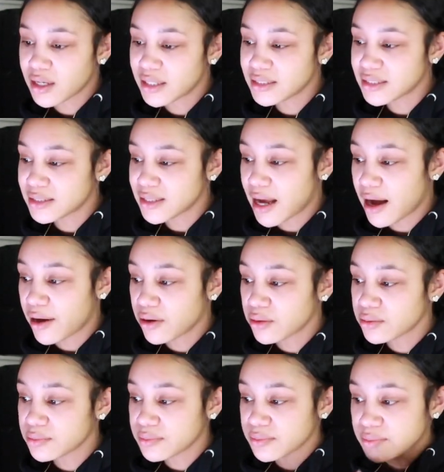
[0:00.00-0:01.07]
It's
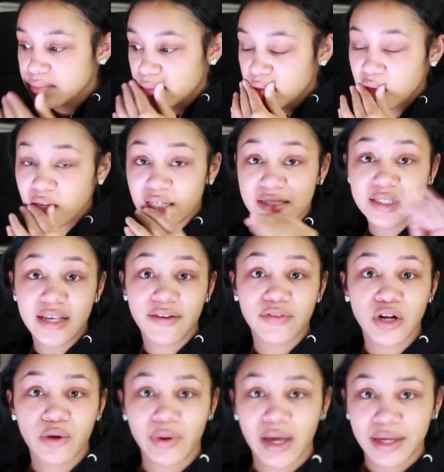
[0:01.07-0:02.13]
now
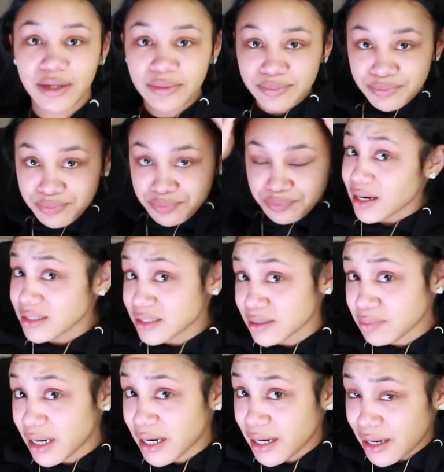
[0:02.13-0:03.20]
7:08. I done took
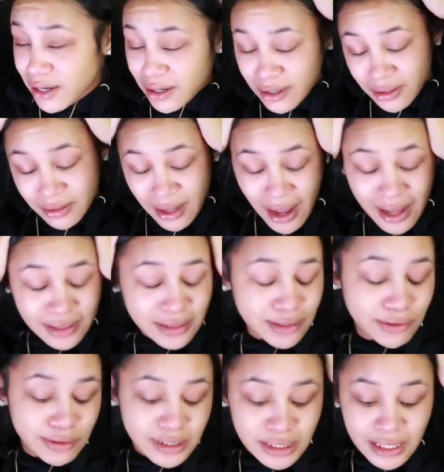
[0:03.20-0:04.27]
my hair. I had to
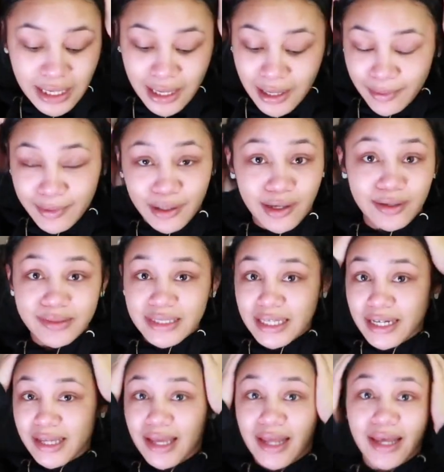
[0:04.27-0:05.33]
loosen it up. Girl, I was
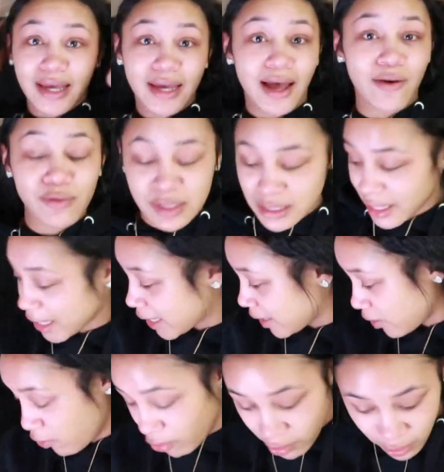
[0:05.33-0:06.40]
getting a headache. I was
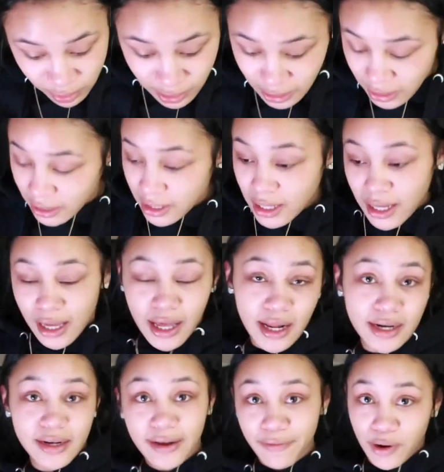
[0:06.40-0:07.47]
laying all
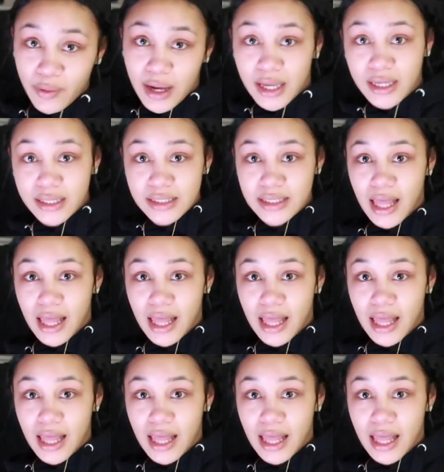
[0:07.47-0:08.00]
kind of different ways.